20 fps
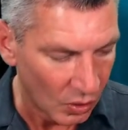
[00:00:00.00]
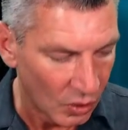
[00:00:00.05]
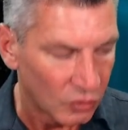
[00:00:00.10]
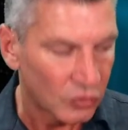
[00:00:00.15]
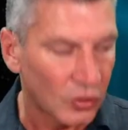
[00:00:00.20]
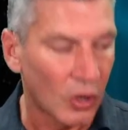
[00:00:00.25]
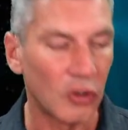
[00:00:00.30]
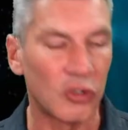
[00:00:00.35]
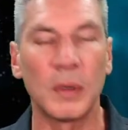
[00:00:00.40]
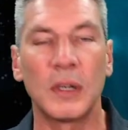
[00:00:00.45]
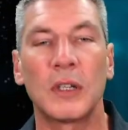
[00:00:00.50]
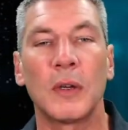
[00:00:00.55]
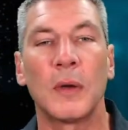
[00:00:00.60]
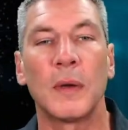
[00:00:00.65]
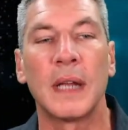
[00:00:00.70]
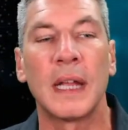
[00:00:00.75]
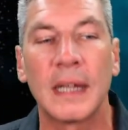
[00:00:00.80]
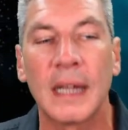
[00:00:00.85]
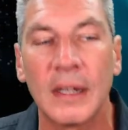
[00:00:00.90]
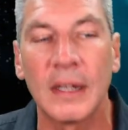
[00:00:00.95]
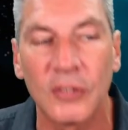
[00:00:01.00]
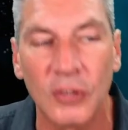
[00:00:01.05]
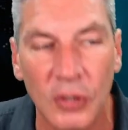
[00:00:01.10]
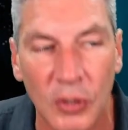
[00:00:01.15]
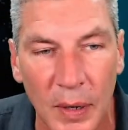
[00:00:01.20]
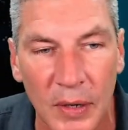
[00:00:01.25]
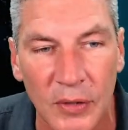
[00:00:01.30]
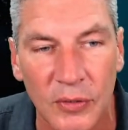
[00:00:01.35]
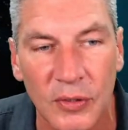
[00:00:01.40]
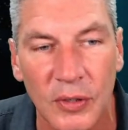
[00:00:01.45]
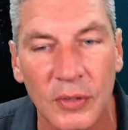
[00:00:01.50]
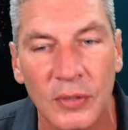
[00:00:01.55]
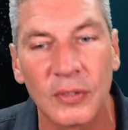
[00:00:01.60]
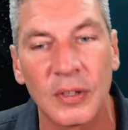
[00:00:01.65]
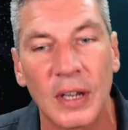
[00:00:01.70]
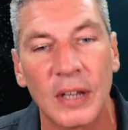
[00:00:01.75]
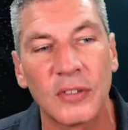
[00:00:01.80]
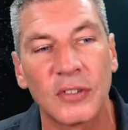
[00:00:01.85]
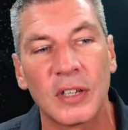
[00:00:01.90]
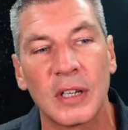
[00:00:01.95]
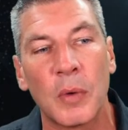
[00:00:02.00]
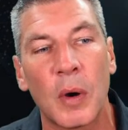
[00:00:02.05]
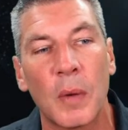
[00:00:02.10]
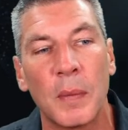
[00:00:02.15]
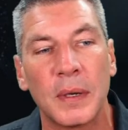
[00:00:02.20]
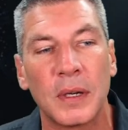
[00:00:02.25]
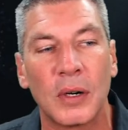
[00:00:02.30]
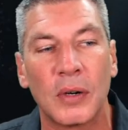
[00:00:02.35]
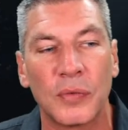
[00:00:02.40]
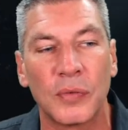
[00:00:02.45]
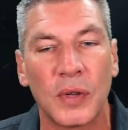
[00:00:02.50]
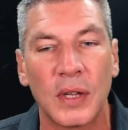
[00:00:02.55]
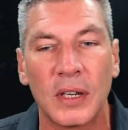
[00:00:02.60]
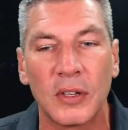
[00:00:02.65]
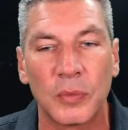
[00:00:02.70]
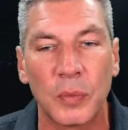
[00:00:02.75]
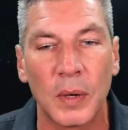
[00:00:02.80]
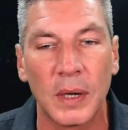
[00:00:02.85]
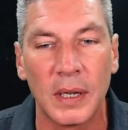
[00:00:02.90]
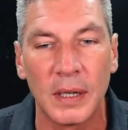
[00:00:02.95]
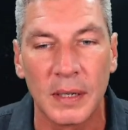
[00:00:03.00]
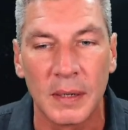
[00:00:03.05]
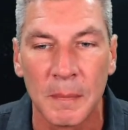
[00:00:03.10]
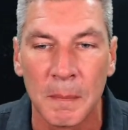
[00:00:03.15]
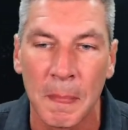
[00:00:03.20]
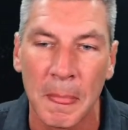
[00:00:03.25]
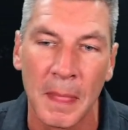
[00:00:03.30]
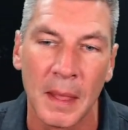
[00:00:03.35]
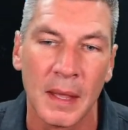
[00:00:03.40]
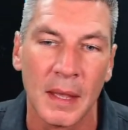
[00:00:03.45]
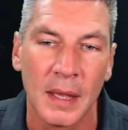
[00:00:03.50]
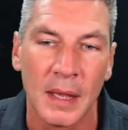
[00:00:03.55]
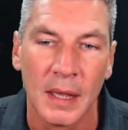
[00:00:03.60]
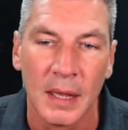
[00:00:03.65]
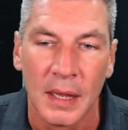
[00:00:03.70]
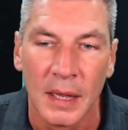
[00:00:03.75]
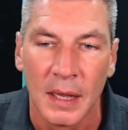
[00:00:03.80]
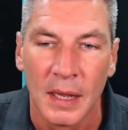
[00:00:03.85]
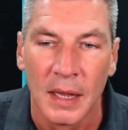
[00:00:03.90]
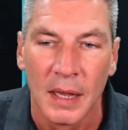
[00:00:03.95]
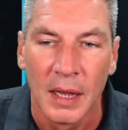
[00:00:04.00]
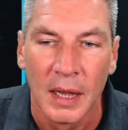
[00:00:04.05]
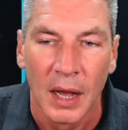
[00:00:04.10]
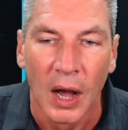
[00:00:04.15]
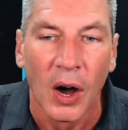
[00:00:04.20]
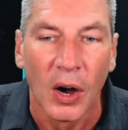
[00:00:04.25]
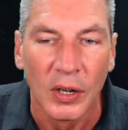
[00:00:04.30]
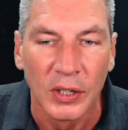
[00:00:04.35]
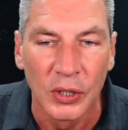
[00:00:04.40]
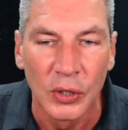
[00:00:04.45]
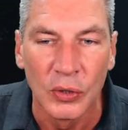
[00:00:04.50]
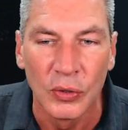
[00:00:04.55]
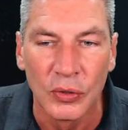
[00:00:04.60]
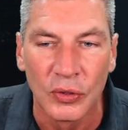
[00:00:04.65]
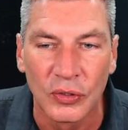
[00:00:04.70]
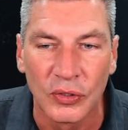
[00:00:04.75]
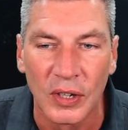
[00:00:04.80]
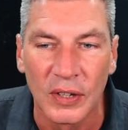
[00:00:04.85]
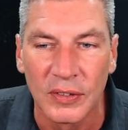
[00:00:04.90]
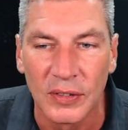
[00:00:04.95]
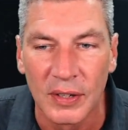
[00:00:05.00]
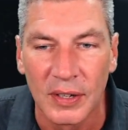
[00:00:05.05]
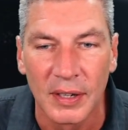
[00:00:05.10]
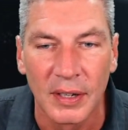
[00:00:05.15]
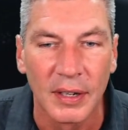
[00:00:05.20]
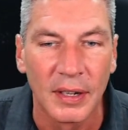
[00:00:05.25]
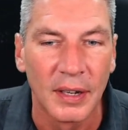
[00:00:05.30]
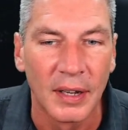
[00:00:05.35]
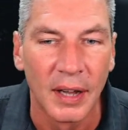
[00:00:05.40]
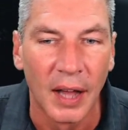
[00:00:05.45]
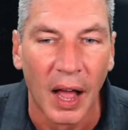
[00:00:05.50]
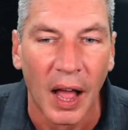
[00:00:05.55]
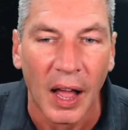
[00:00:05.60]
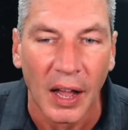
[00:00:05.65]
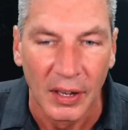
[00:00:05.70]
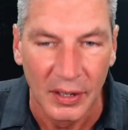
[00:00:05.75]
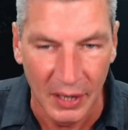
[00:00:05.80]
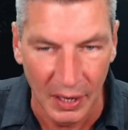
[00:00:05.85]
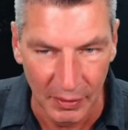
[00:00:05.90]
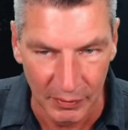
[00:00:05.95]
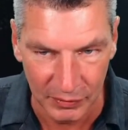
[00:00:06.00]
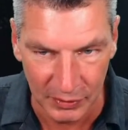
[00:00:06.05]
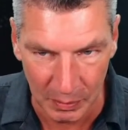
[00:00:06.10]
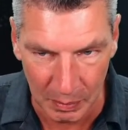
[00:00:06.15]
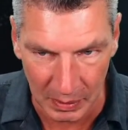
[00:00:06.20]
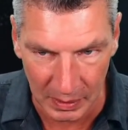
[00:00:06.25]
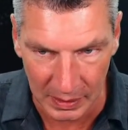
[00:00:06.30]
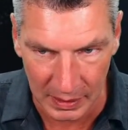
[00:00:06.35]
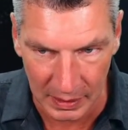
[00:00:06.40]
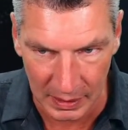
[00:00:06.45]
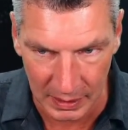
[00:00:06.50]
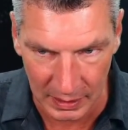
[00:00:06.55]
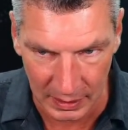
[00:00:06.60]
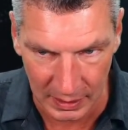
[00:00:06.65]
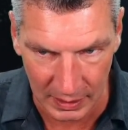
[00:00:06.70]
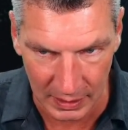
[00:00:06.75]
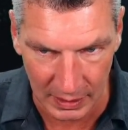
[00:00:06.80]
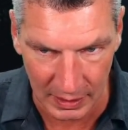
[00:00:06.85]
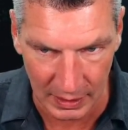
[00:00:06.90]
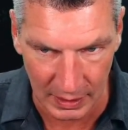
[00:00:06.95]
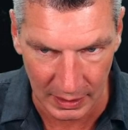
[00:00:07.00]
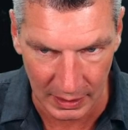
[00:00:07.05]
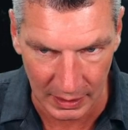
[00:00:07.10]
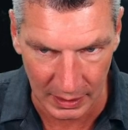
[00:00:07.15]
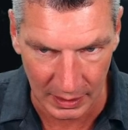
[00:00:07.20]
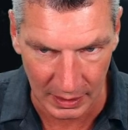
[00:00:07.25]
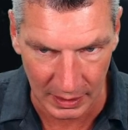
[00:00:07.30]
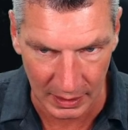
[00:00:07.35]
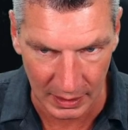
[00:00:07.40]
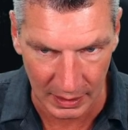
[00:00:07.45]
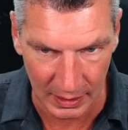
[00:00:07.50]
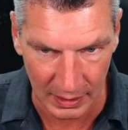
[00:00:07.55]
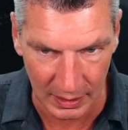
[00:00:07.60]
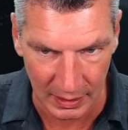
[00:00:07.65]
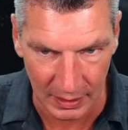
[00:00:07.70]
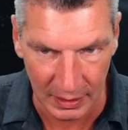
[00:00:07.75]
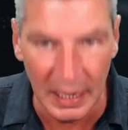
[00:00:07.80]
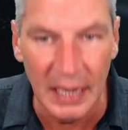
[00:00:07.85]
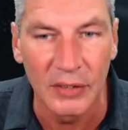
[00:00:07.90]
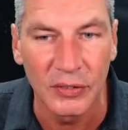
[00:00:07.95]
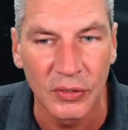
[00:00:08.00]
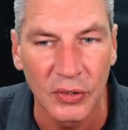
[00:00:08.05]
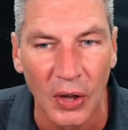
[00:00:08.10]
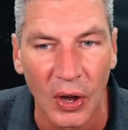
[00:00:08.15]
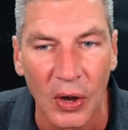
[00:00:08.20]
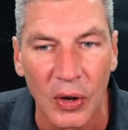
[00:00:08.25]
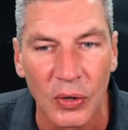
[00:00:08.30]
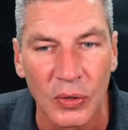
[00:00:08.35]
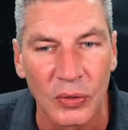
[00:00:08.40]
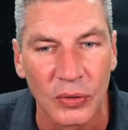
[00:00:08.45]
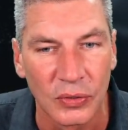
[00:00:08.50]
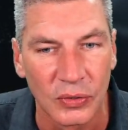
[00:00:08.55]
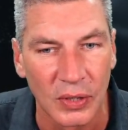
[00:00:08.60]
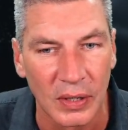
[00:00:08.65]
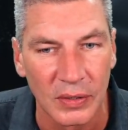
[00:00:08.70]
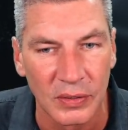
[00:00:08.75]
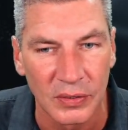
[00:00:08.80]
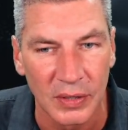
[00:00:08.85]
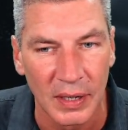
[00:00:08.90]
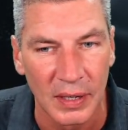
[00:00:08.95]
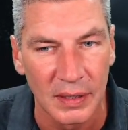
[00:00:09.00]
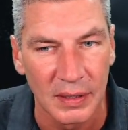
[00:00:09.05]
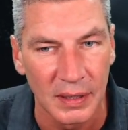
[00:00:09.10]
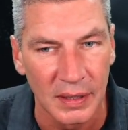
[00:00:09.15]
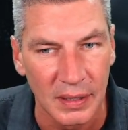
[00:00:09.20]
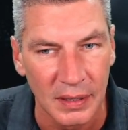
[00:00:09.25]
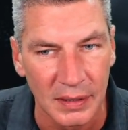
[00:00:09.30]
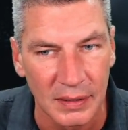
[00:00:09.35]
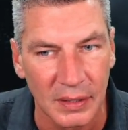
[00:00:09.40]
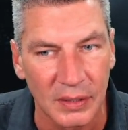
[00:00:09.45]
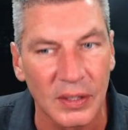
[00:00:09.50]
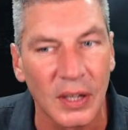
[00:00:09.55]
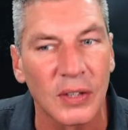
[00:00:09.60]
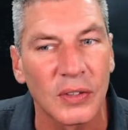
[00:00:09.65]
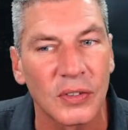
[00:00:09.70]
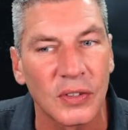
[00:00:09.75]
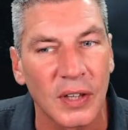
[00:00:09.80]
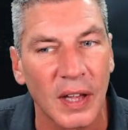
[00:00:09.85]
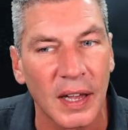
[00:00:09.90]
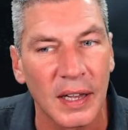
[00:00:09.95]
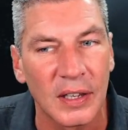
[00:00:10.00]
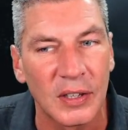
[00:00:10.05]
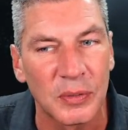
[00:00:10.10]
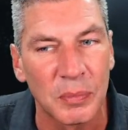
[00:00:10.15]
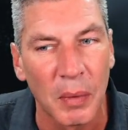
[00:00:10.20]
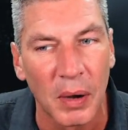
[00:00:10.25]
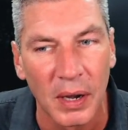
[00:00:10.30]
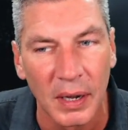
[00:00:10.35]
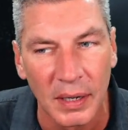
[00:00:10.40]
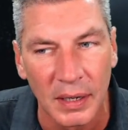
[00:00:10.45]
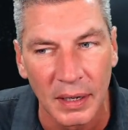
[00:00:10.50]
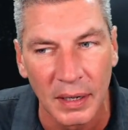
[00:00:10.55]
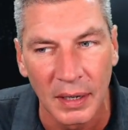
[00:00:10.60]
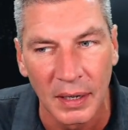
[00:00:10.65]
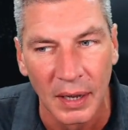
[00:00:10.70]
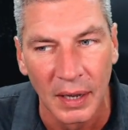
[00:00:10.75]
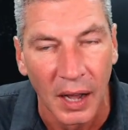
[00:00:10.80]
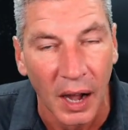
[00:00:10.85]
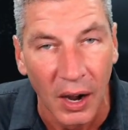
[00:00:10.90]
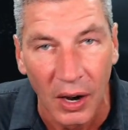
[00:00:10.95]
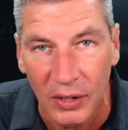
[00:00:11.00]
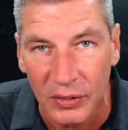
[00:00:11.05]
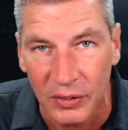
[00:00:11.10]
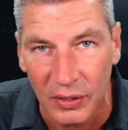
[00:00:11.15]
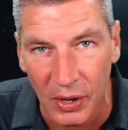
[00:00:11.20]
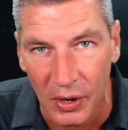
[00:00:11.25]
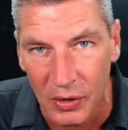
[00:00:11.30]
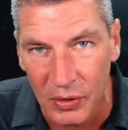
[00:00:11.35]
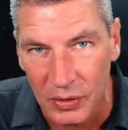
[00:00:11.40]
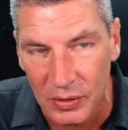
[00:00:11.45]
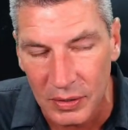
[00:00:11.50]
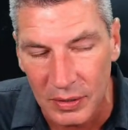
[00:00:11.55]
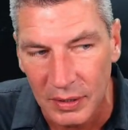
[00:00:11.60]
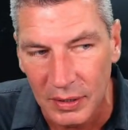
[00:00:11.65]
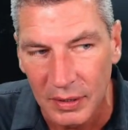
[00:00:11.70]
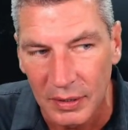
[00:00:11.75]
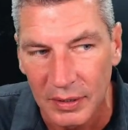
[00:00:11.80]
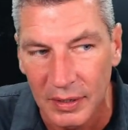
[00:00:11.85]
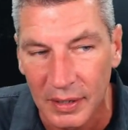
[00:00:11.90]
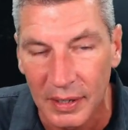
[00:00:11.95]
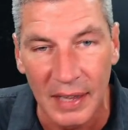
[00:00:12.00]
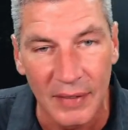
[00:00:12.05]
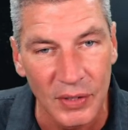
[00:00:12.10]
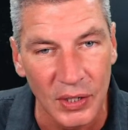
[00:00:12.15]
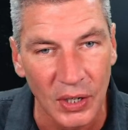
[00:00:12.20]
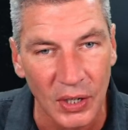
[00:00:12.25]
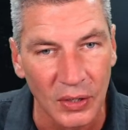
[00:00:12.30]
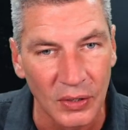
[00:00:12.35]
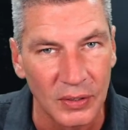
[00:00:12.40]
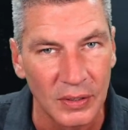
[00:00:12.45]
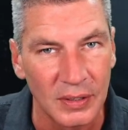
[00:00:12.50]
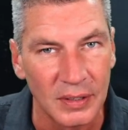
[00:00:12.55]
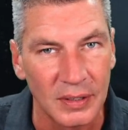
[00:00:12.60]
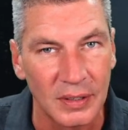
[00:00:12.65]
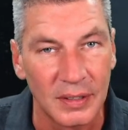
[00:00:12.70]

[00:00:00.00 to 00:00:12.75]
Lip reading: So should we do it then? Get into the questions. Let's see what we got for you this week. Are you sitting comfortably? Let's go, says Sandy. The dunce hat is mine. I don't know. You never know.